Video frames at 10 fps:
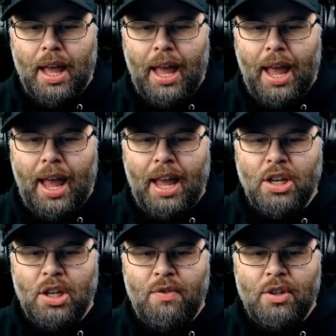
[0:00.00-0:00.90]
And
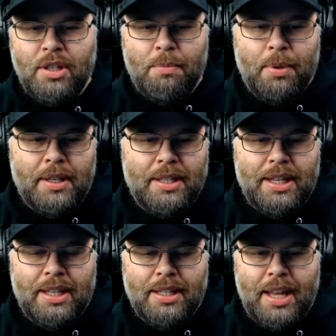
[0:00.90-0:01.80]
just for
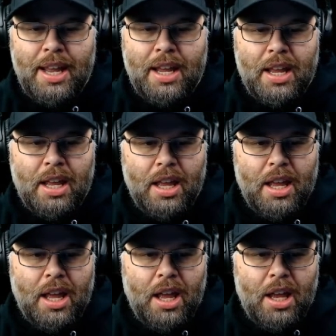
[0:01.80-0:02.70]
simplicity's sake,
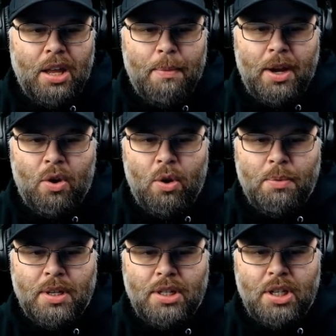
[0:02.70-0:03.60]
you make your room
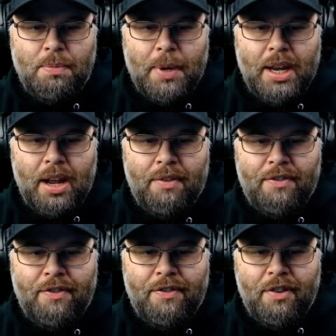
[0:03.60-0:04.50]
just big enough
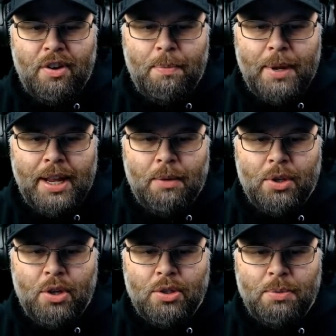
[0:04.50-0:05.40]
for being able
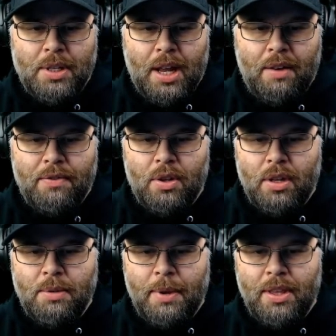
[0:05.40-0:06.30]
to do some stuff. So
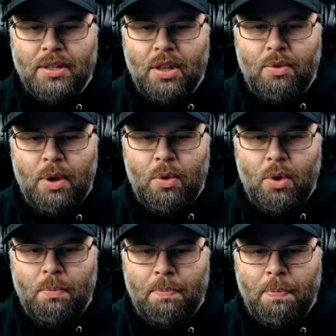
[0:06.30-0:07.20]
let's make this a 3-room.